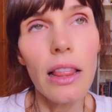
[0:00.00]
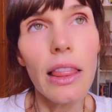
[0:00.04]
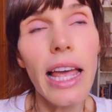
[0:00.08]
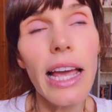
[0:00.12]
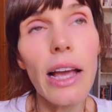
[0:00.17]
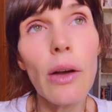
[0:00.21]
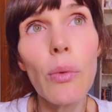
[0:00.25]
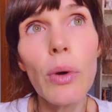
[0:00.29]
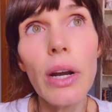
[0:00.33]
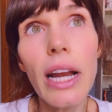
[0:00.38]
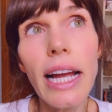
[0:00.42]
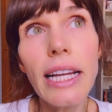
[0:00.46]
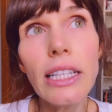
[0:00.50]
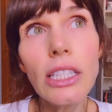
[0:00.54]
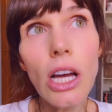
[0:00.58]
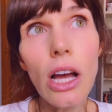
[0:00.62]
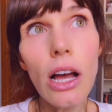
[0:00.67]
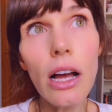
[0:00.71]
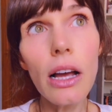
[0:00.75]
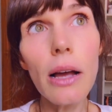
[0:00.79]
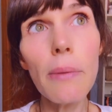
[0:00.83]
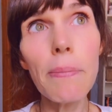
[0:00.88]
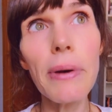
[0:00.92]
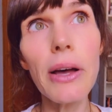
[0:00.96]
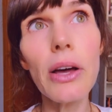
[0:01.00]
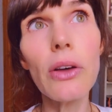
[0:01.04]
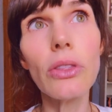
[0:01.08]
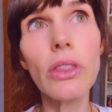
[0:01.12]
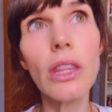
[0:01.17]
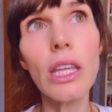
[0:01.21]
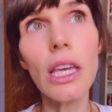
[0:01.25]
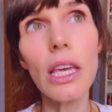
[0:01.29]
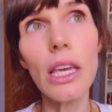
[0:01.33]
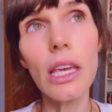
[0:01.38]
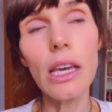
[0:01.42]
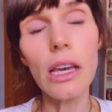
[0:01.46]
Like, when I talk
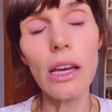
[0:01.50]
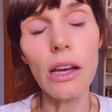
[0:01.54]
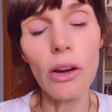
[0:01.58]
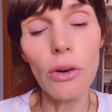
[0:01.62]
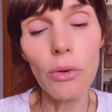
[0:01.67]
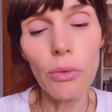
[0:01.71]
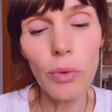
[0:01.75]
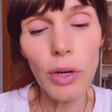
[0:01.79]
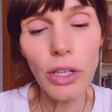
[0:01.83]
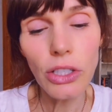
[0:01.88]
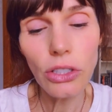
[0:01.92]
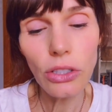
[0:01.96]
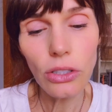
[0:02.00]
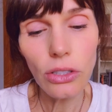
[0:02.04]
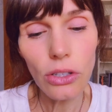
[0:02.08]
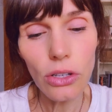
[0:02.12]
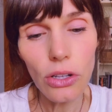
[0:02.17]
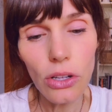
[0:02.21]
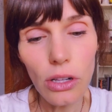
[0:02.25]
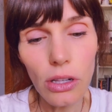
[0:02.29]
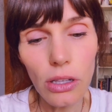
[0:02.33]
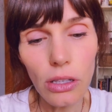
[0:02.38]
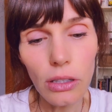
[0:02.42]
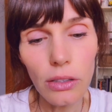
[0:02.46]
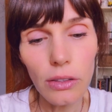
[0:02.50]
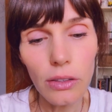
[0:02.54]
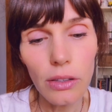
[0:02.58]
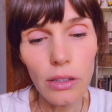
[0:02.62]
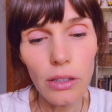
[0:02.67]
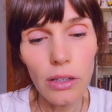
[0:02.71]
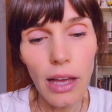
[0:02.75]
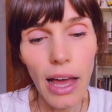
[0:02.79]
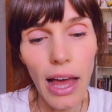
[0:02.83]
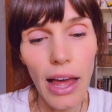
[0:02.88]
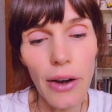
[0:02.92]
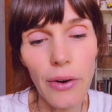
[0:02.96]
about the original,
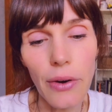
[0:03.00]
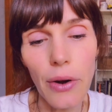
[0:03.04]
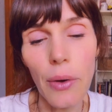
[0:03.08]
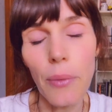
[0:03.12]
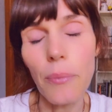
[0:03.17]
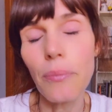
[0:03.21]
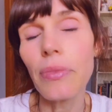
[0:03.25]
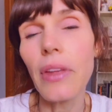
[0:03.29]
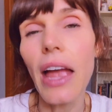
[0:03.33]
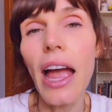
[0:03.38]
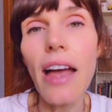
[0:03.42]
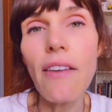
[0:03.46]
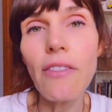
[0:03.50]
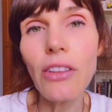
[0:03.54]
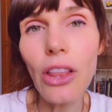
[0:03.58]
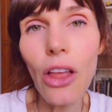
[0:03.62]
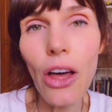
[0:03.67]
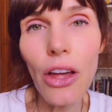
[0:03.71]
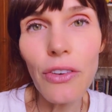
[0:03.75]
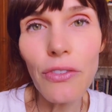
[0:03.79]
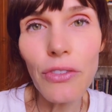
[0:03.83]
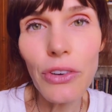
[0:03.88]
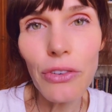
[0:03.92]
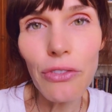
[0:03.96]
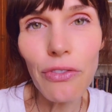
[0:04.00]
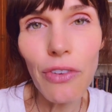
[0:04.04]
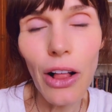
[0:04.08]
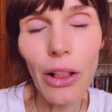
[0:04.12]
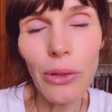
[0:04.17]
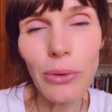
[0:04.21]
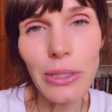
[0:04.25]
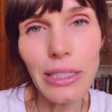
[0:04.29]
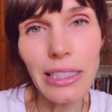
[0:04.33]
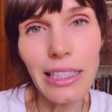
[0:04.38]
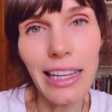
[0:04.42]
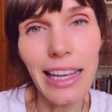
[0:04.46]
I don't know, I have a lot of new
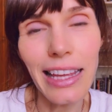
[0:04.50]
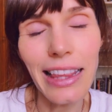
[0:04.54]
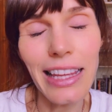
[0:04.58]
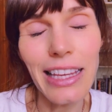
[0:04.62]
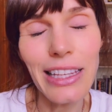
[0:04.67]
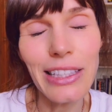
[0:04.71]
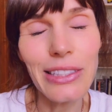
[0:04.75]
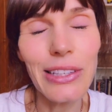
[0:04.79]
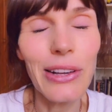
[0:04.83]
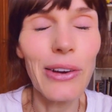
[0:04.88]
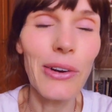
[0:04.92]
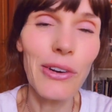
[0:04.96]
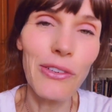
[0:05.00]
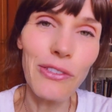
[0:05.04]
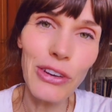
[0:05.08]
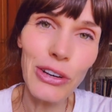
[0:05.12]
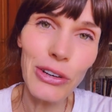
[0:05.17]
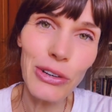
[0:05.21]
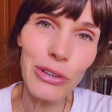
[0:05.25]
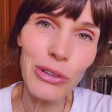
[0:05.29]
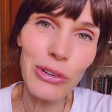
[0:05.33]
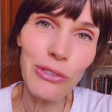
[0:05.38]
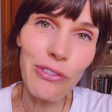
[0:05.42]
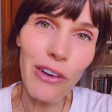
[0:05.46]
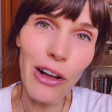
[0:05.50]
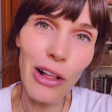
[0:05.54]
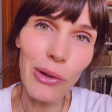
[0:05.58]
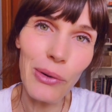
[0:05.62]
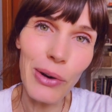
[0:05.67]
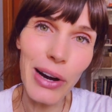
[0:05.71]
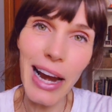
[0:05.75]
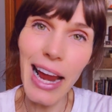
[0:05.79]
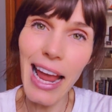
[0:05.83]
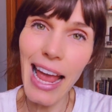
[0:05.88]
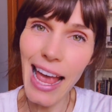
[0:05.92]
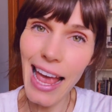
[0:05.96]
followers lately. So if you're a new
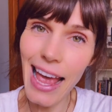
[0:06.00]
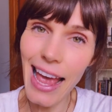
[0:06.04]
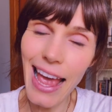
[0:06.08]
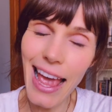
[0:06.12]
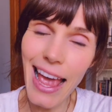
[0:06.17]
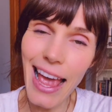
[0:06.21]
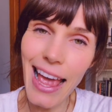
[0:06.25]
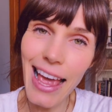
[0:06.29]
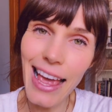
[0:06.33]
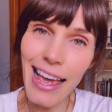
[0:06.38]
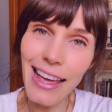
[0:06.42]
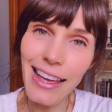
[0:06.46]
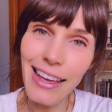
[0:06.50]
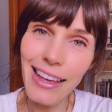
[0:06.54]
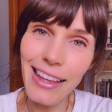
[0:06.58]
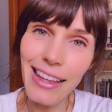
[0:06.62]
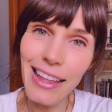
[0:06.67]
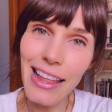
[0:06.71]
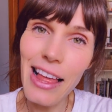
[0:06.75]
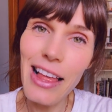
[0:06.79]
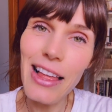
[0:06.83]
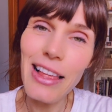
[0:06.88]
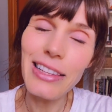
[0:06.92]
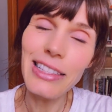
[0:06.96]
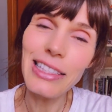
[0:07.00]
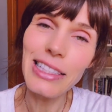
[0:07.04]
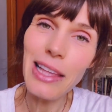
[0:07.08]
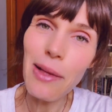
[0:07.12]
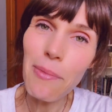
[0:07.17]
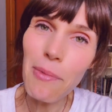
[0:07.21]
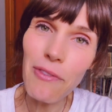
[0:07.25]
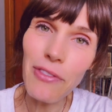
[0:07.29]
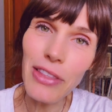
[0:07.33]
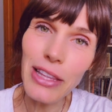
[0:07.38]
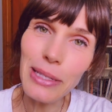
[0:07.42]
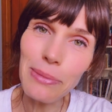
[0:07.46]
follower, hey,
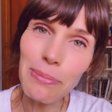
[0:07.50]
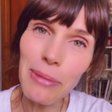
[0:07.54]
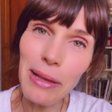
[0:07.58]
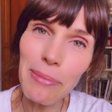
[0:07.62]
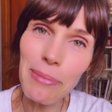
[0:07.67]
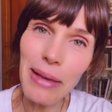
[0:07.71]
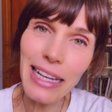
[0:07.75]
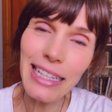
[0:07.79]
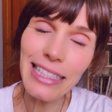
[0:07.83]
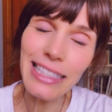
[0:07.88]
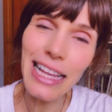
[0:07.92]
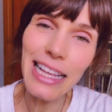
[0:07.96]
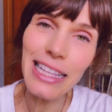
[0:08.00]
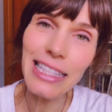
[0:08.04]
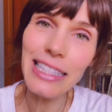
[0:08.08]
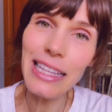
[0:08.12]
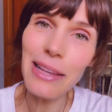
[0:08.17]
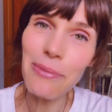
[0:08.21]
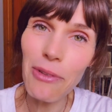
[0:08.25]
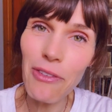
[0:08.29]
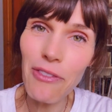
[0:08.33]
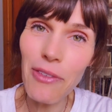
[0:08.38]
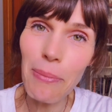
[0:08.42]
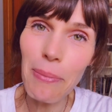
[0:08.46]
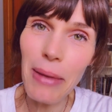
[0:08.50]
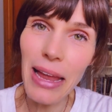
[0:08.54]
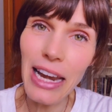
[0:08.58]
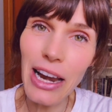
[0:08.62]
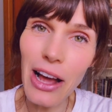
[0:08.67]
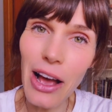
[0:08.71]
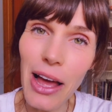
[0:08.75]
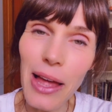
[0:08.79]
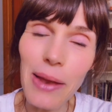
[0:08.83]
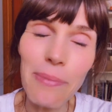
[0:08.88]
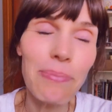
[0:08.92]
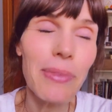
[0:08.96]
some of this may make sense, some of it may
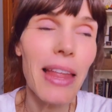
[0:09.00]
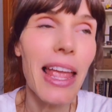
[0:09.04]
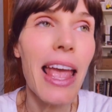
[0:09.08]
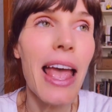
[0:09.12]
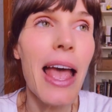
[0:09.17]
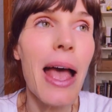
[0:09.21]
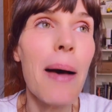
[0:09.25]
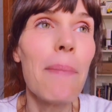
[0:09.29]
not.